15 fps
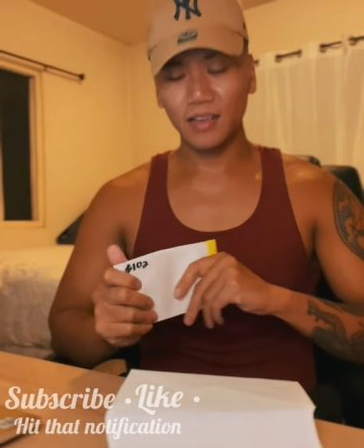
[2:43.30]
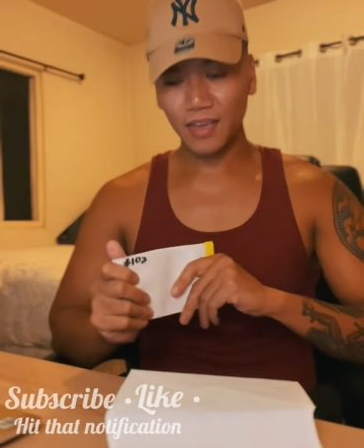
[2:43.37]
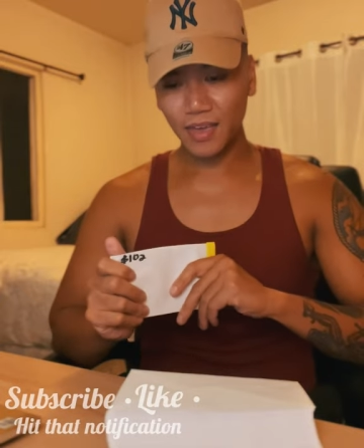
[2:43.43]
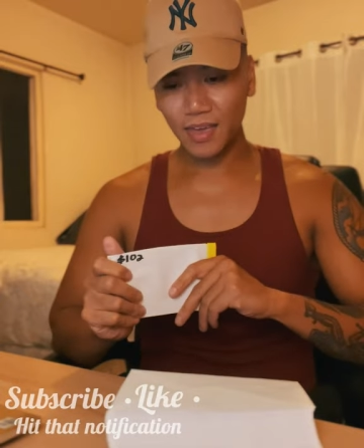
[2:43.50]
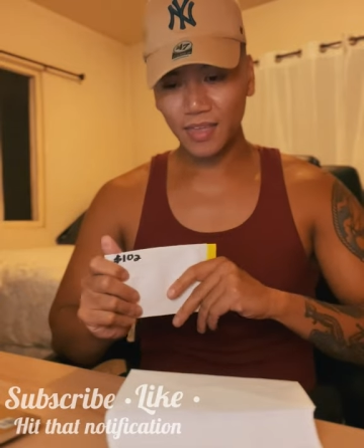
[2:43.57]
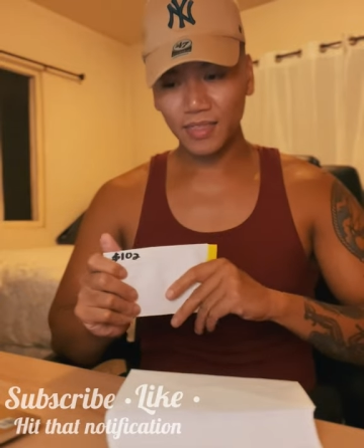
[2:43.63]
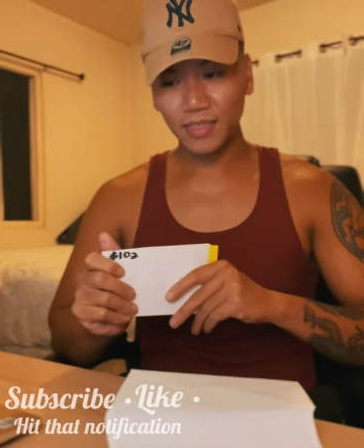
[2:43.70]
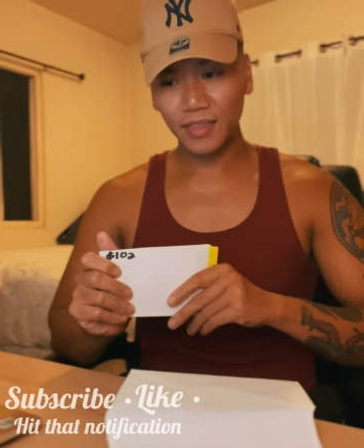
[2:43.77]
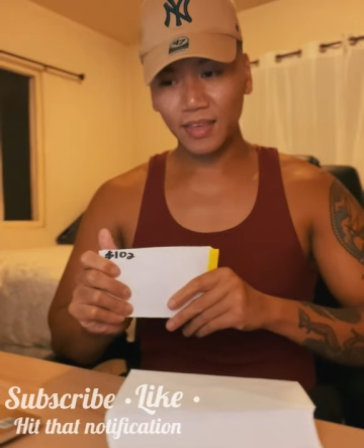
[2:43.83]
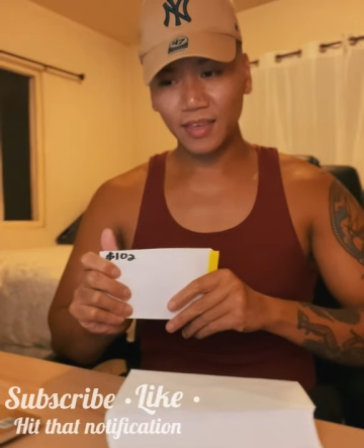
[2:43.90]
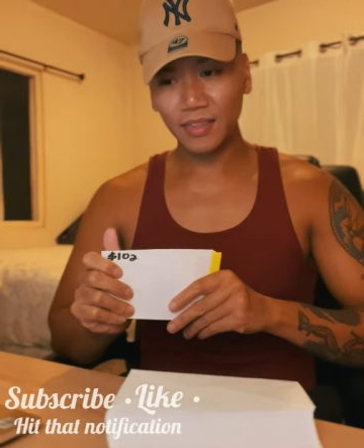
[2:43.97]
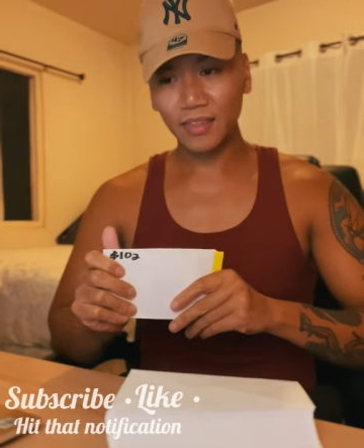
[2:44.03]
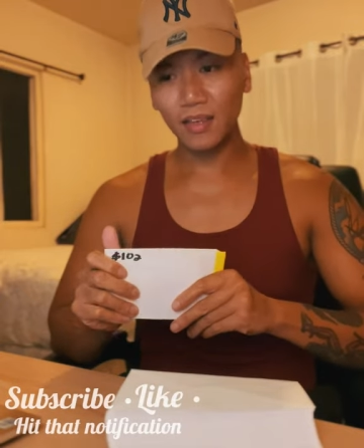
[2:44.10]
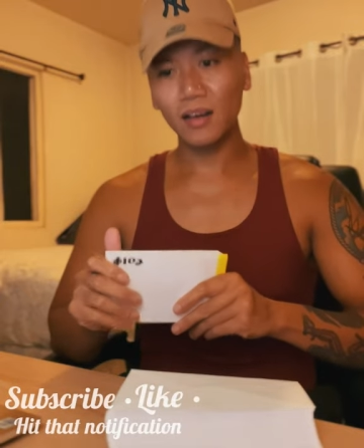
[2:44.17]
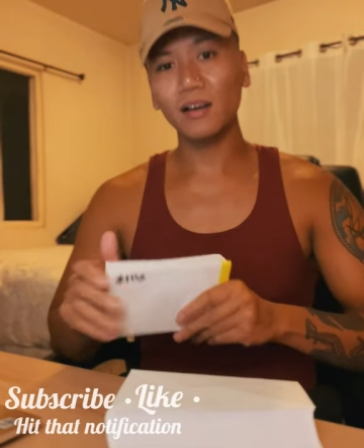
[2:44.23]
And
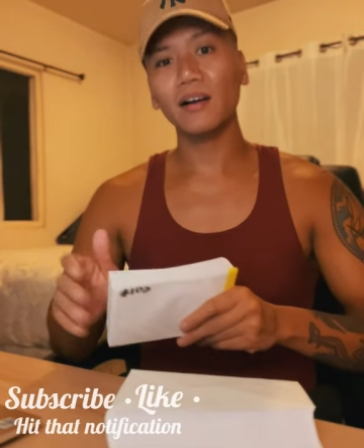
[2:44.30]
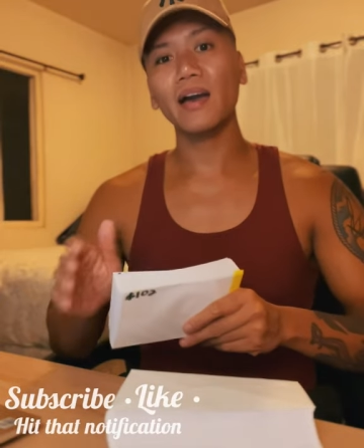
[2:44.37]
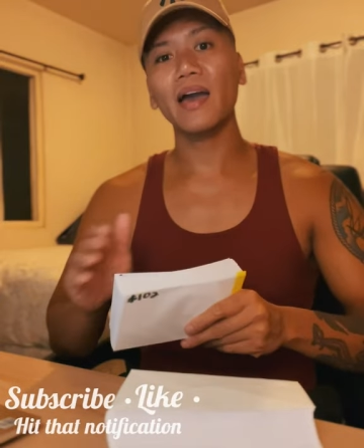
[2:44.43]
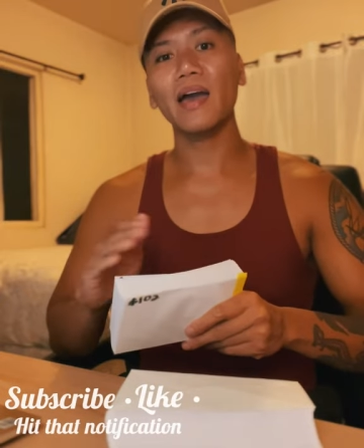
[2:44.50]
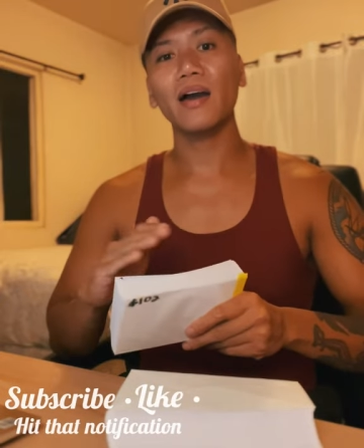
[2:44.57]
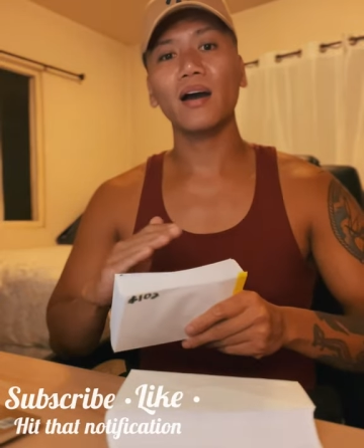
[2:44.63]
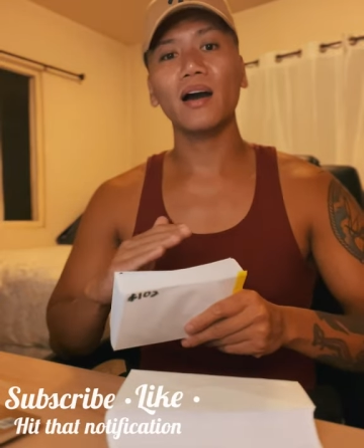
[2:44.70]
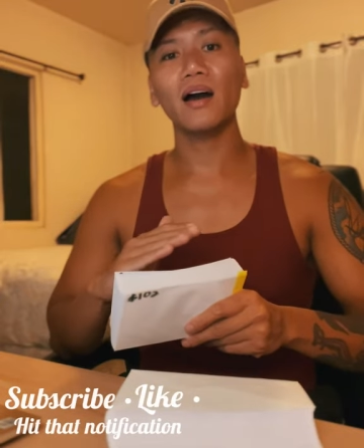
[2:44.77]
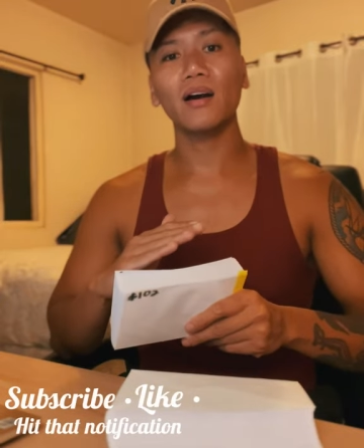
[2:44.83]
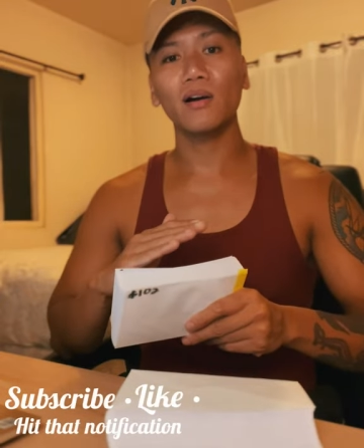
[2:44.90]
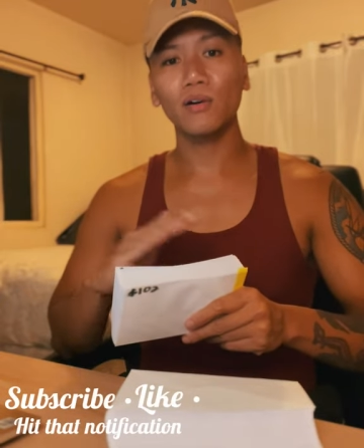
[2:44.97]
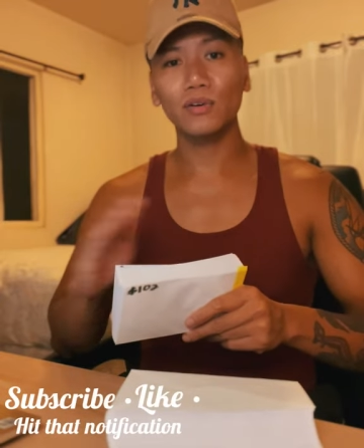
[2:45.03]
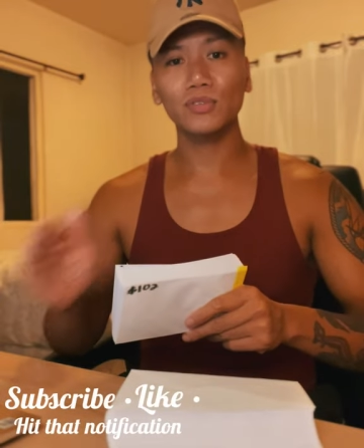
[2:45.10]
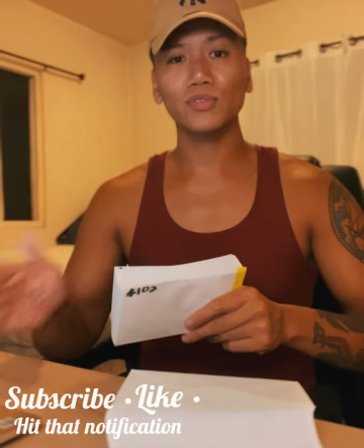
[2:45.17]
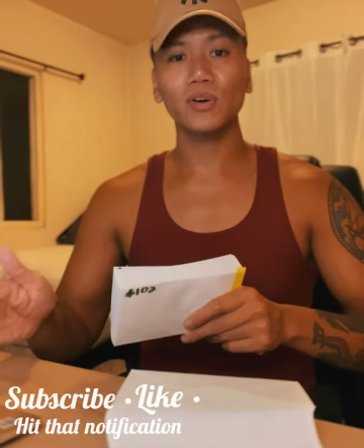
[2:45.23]
then I'll
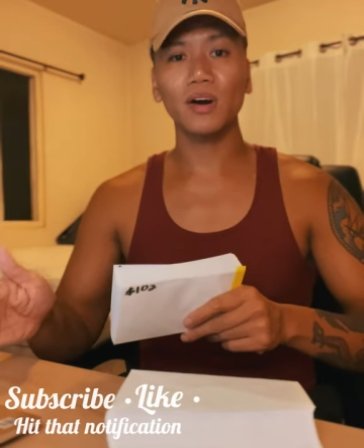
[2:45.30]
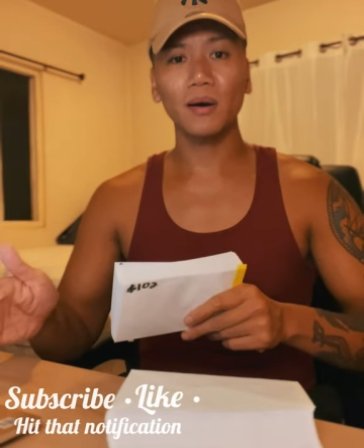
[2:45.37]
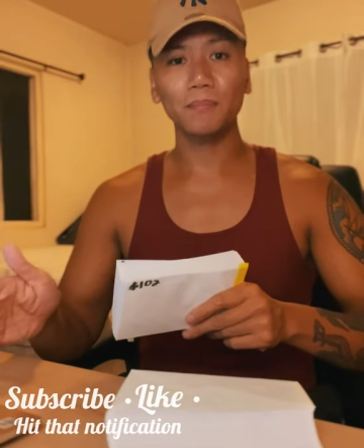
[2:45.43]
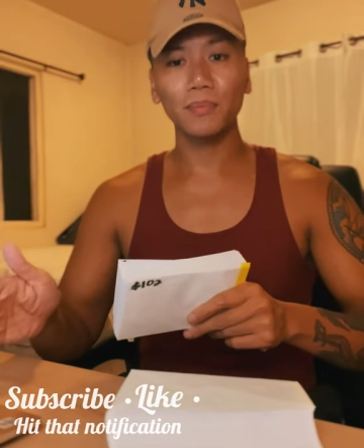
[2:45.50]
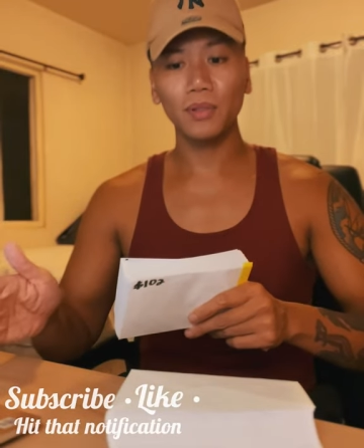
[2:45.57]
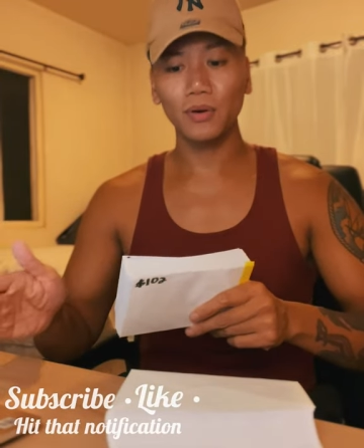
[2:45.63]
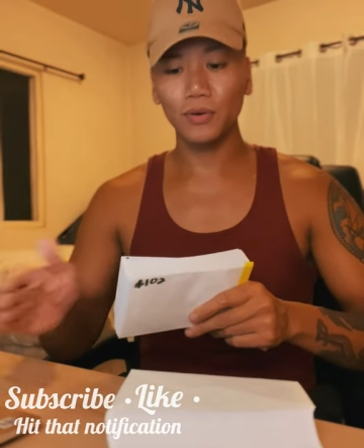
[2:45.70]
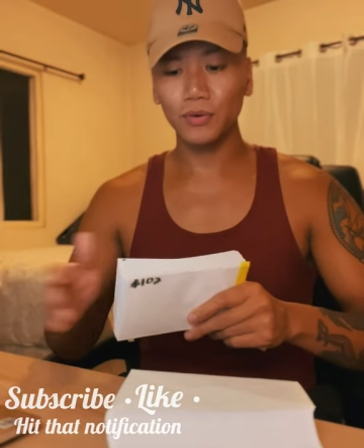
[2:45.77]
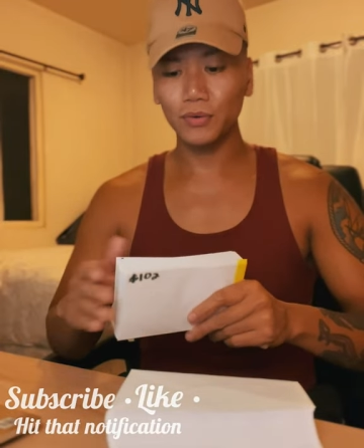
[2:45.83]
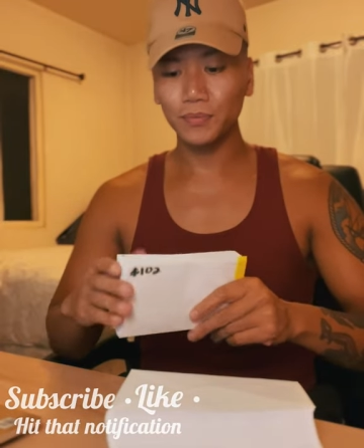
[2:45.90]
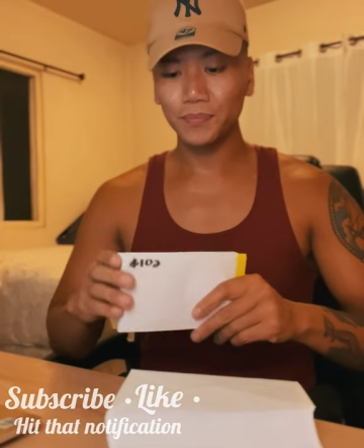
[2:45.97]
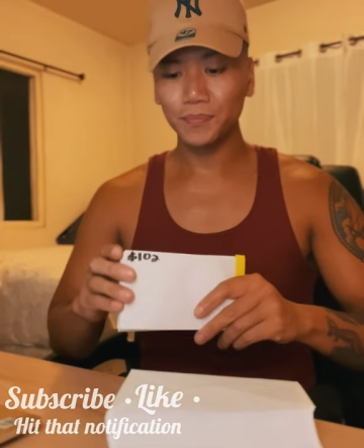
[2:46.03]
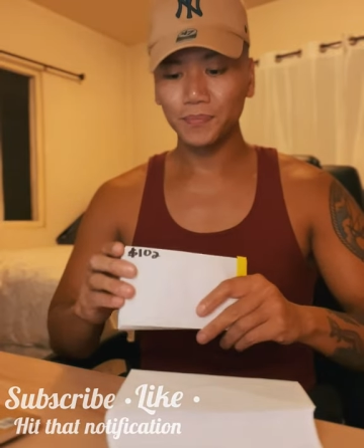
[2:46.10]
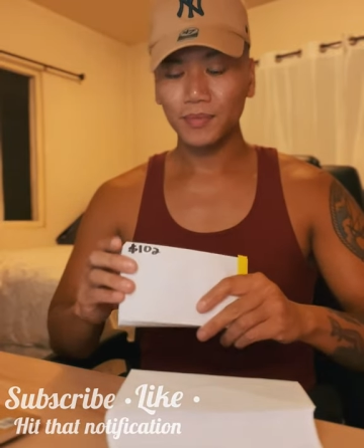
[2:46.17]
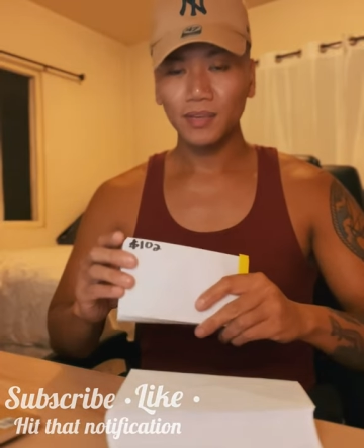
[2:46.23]
also
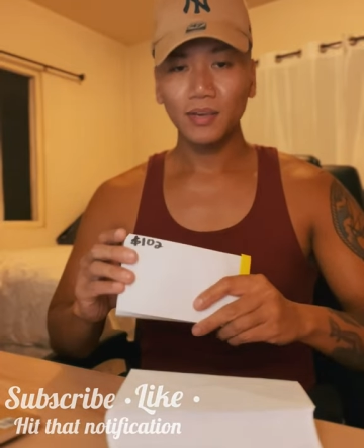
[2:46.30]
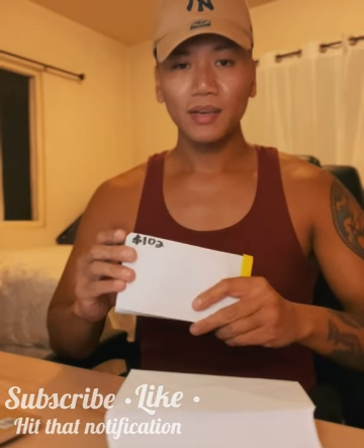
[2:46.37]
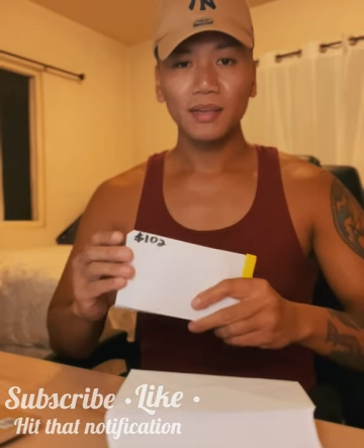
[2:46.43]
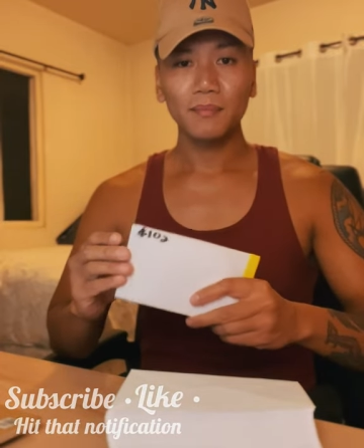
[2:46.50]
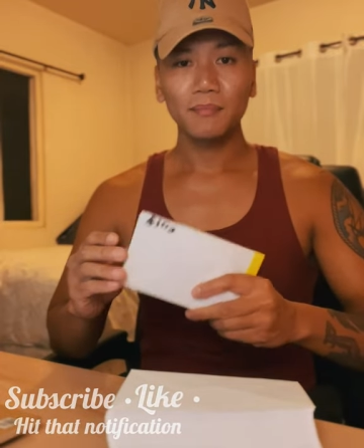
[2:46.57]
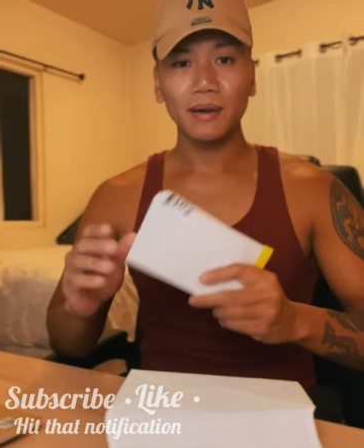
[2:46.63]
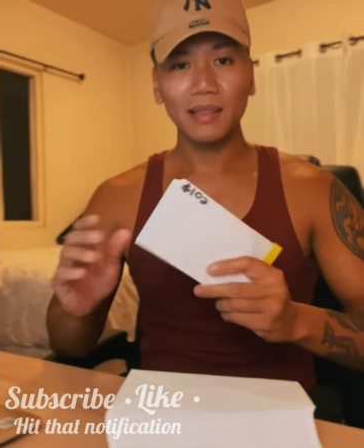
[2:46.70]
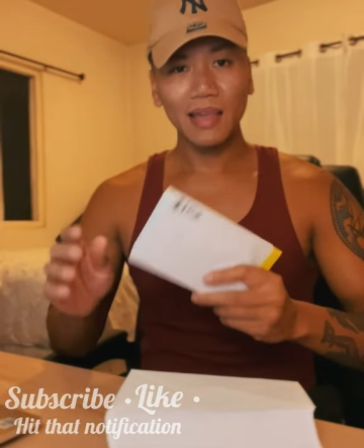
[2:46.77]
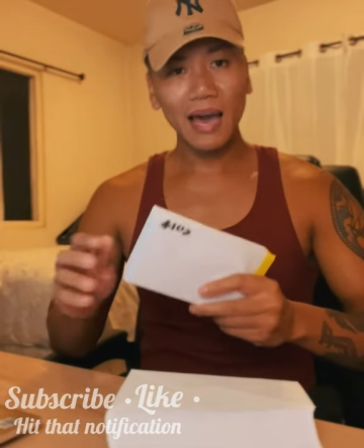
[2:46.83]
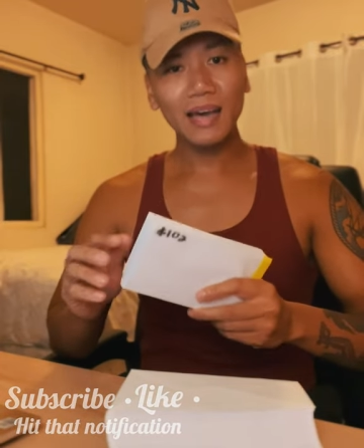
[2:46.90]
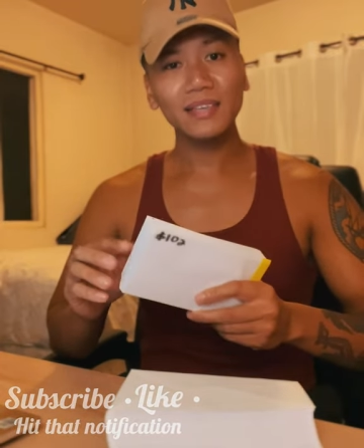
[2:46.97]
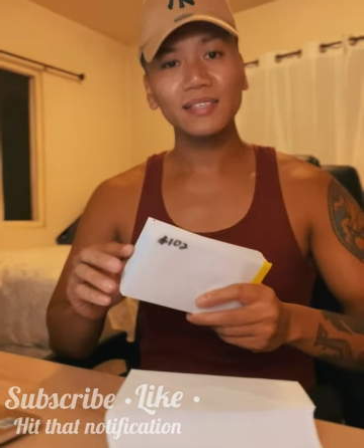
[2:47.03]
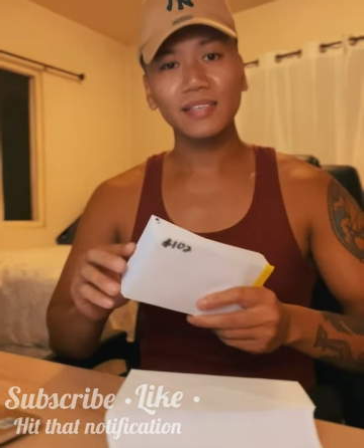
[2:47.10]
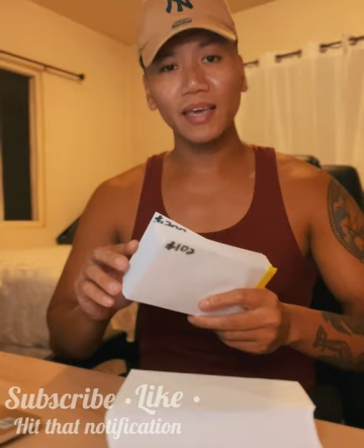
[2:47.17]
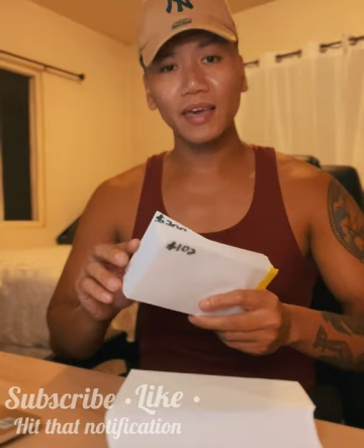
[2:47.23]
upload my
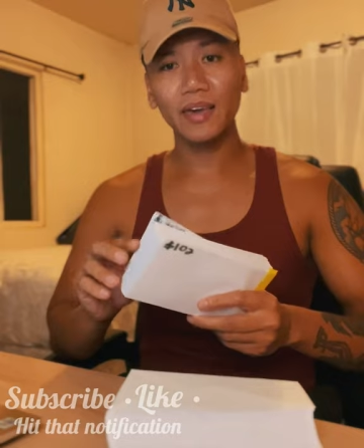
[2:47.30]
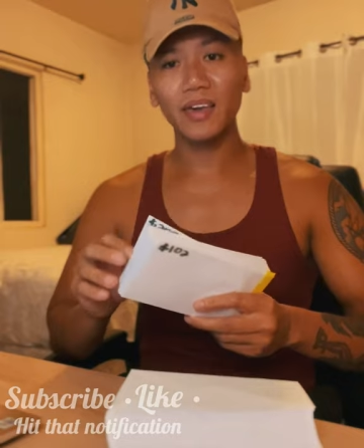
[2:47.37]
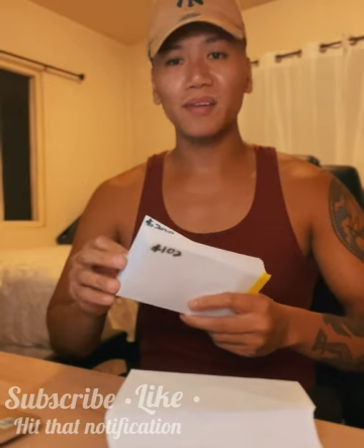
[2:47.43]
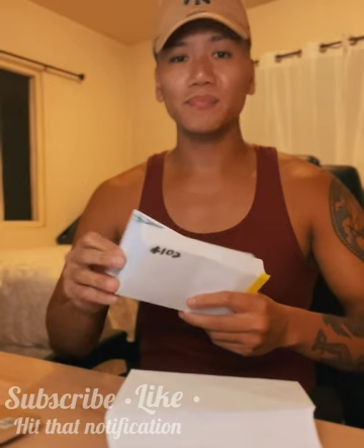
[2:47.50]
last day,